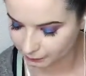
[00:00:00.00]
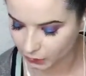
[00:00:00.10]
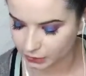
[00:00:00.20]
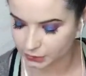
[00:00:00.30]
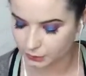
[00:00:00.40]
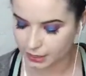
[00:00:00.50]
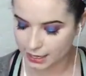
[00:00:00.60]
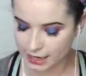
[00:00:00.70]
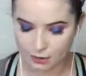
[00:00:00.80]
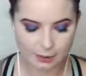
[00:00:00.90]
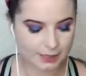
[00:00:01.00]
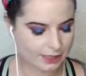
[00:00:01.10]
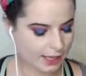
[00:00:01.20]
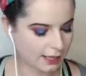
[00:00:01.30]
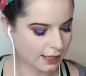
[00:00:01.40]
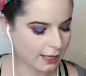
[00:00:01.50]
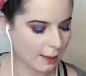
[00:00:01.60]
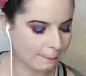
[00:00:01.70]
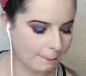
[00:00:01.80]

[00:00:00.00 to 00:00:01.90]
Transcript: Alright, so now I'm going to take the